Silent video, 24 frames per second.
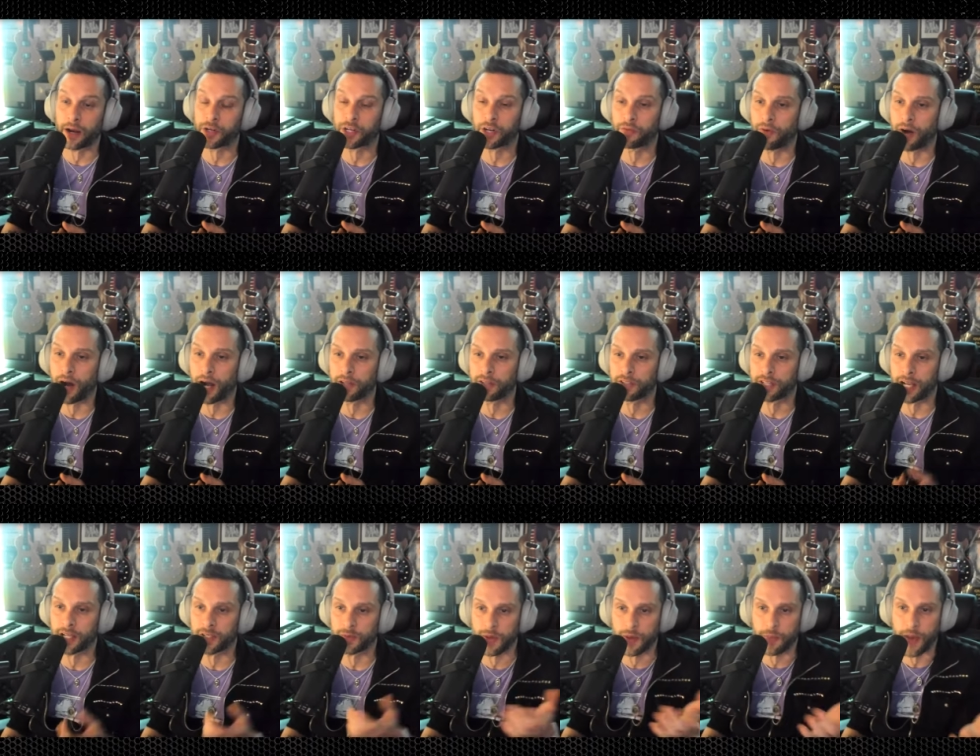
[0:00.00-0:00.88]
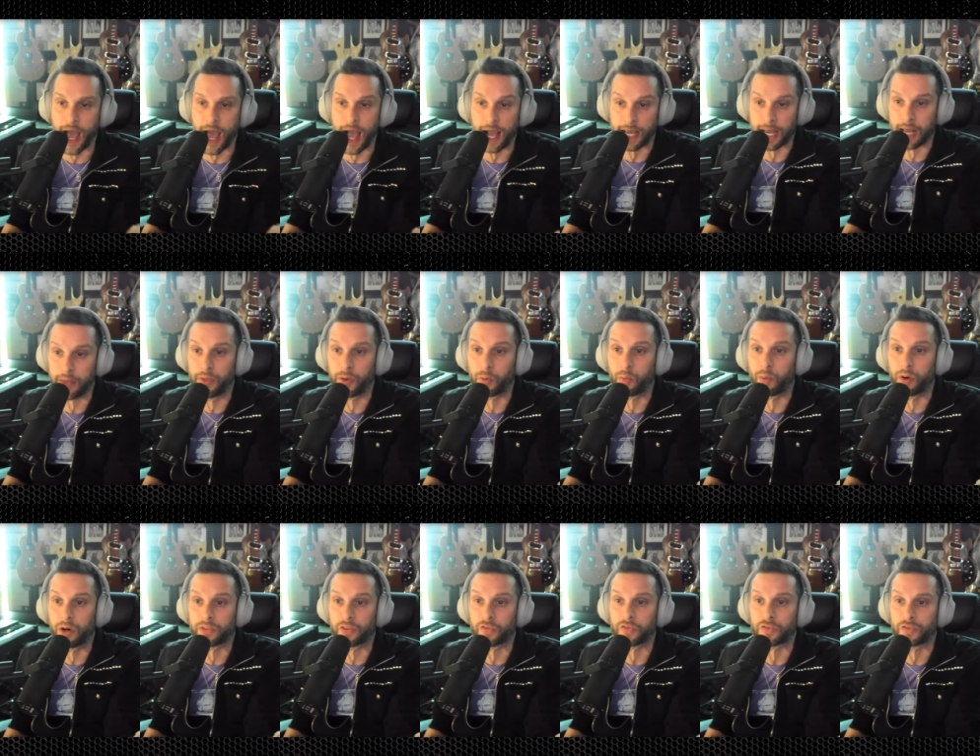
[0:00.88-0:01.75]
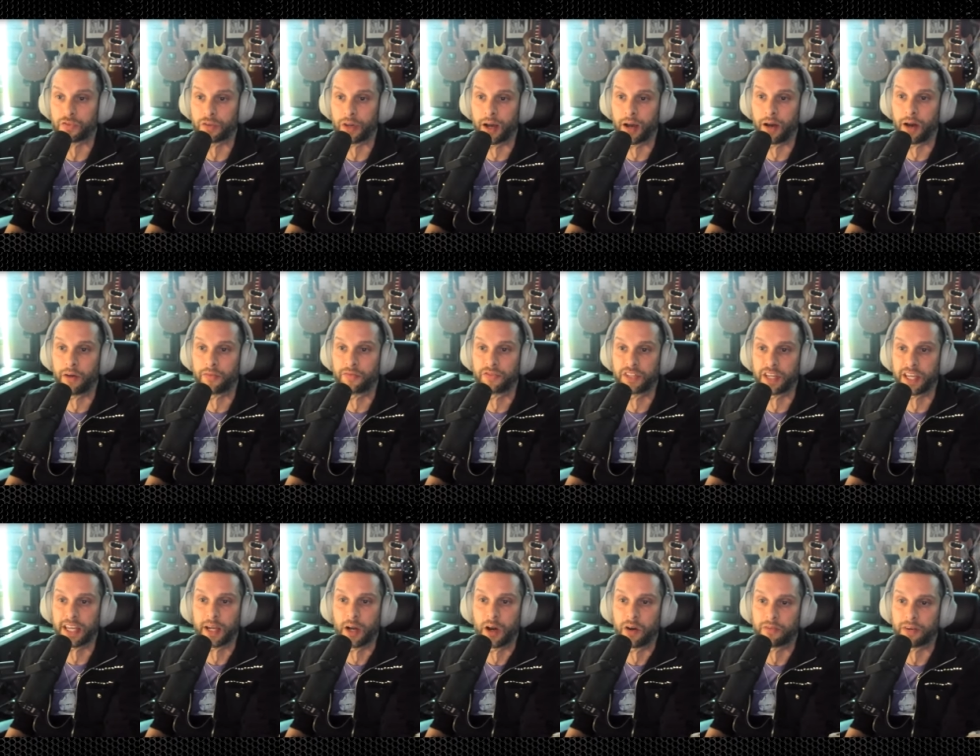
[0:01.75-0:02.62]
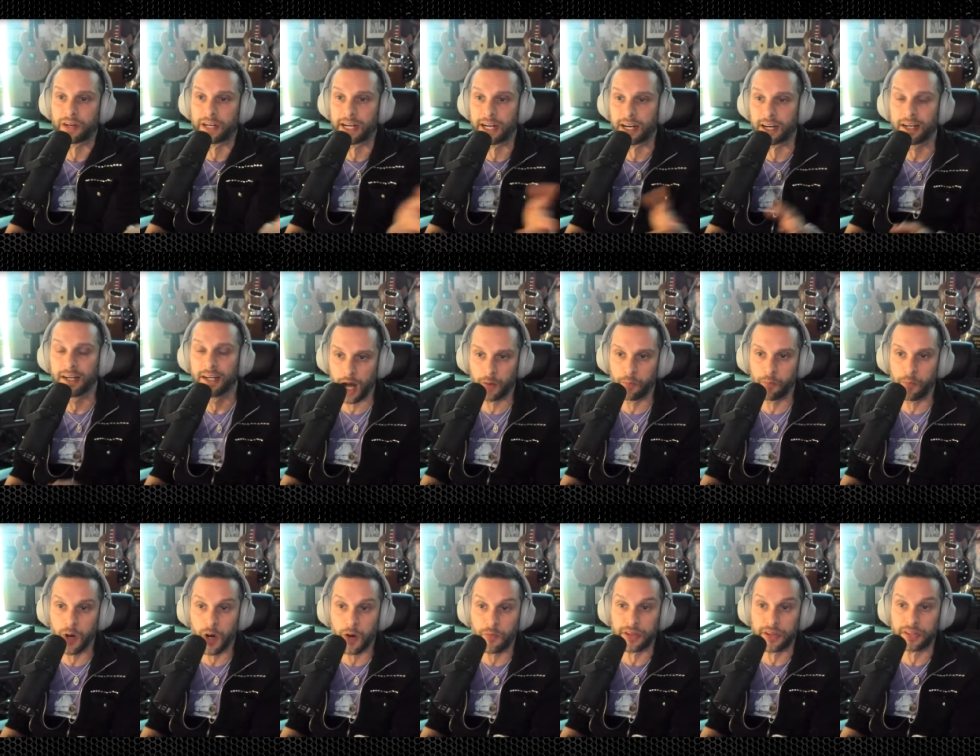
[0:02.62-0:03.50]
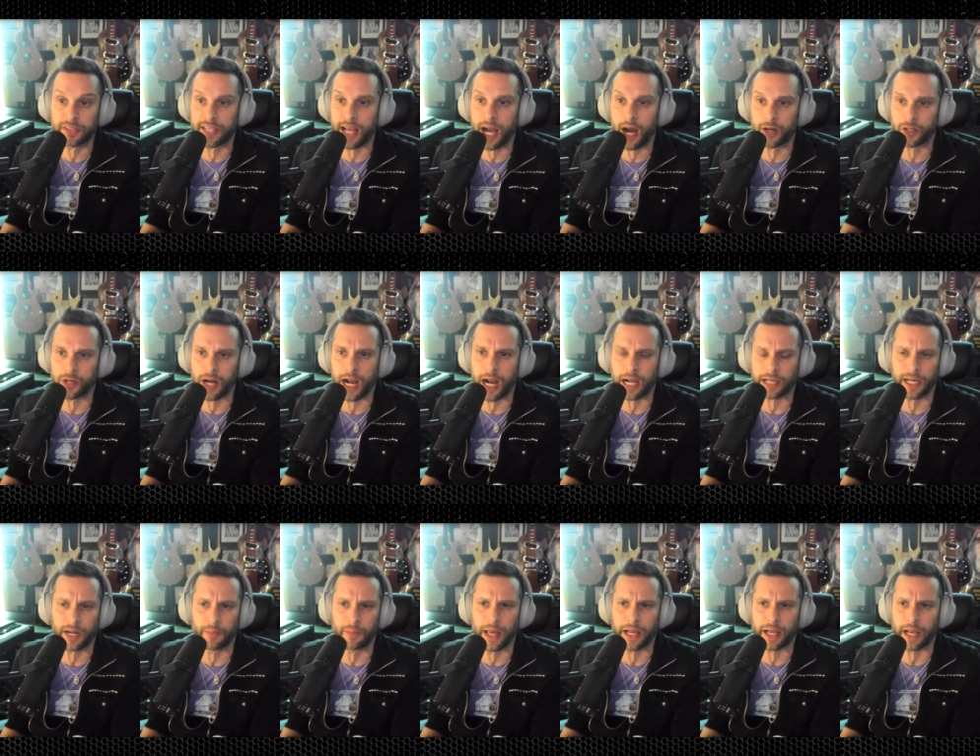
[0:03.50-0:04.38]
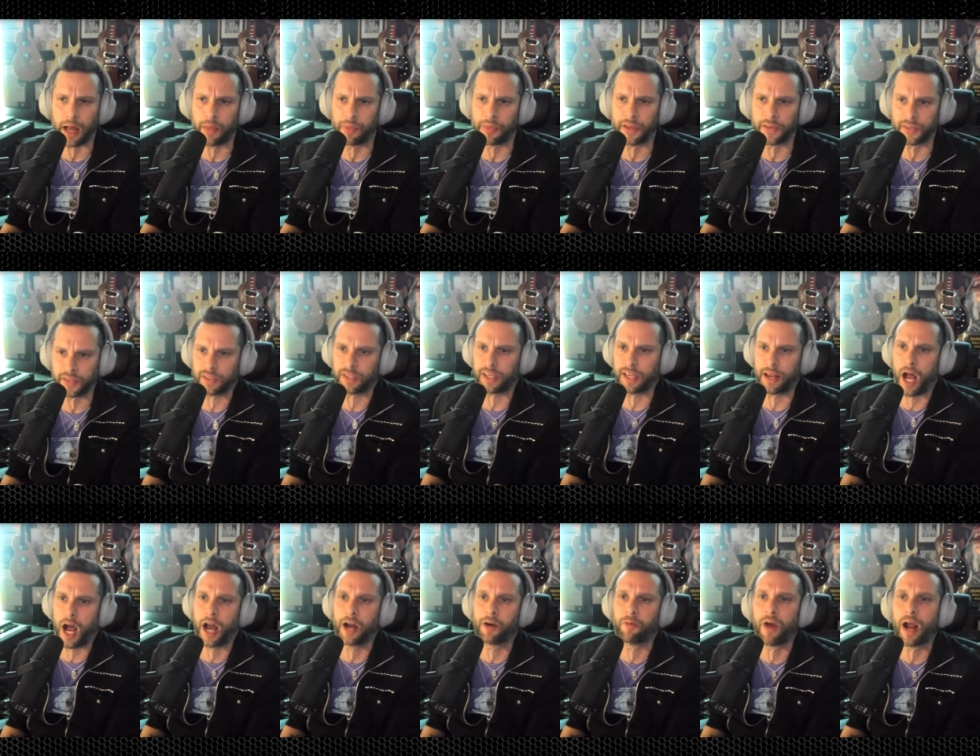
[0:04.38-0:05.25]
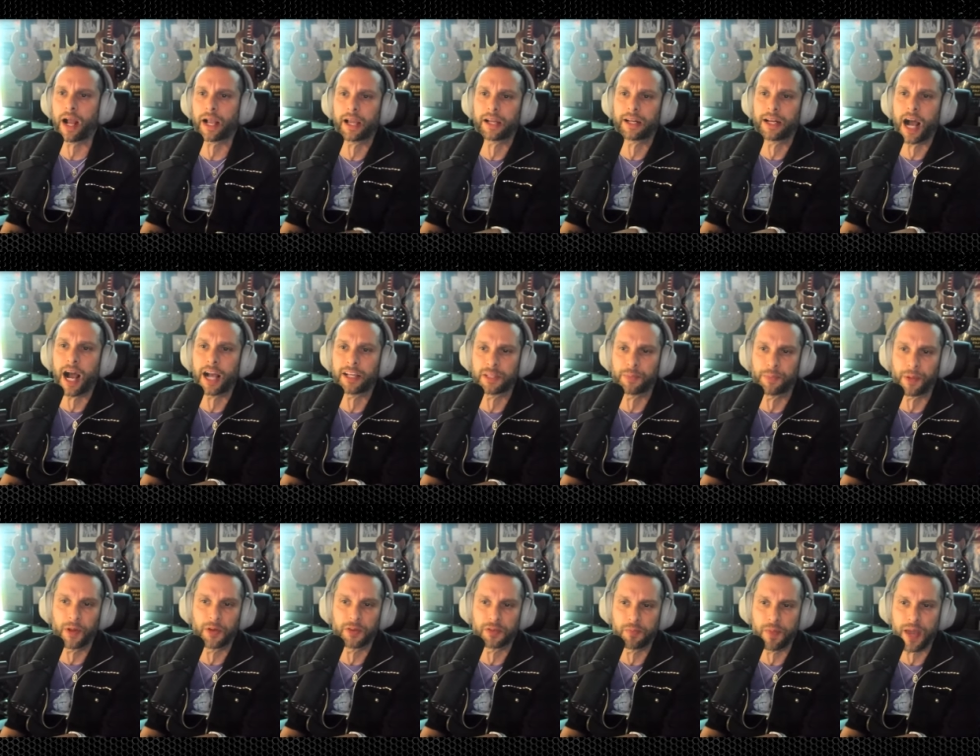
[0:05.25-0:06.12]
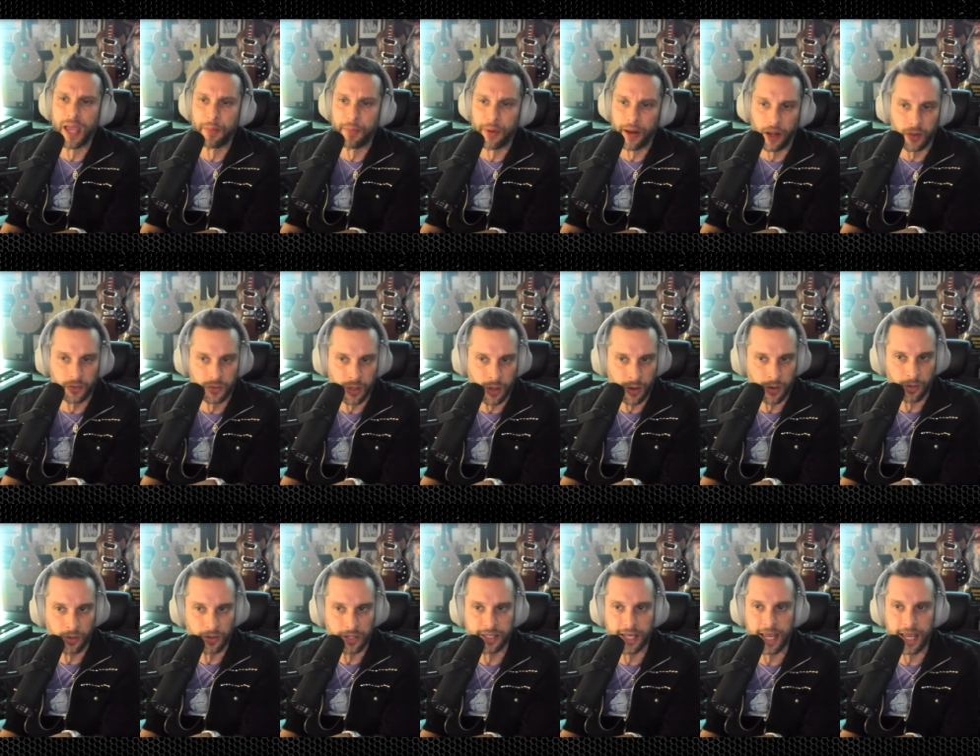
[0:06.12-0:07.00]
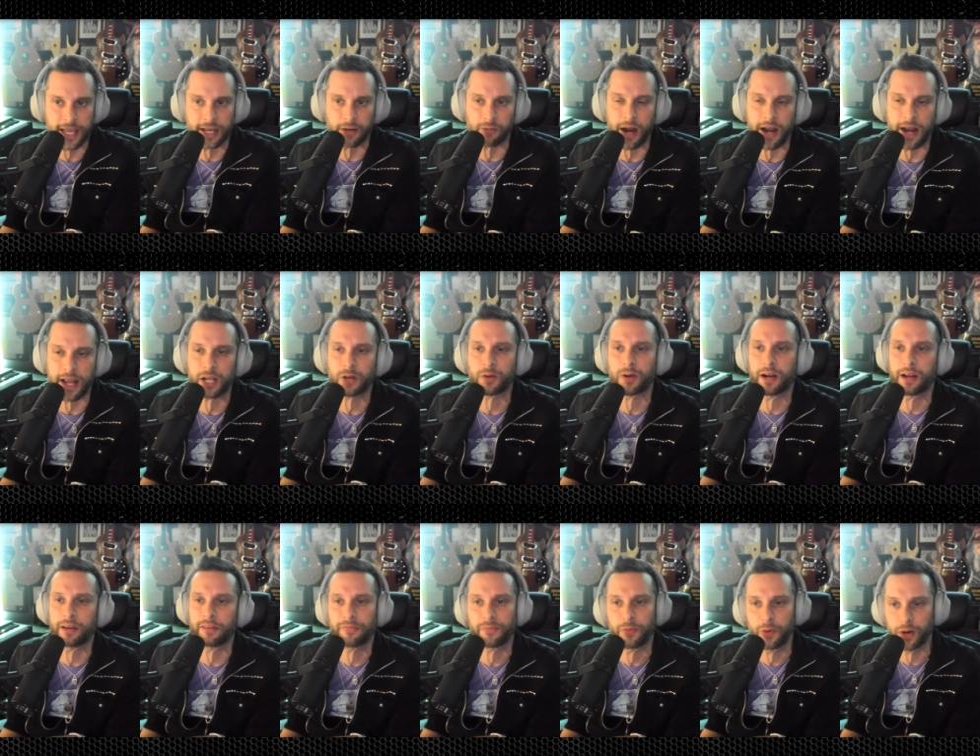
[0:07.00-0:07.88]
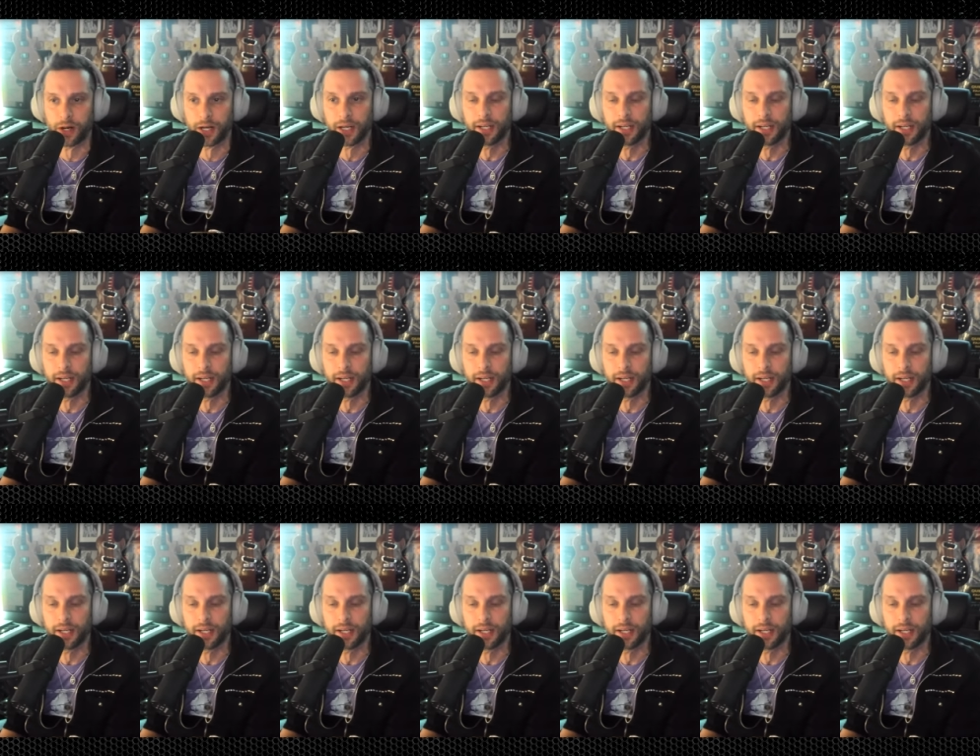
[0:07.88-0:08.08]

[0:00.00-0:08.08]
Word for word: and Siobhan sends me back, in the words of Z over here, a movie soundtrack that I'm like, this is unrecognizable as me, but I'll totally take writing credit for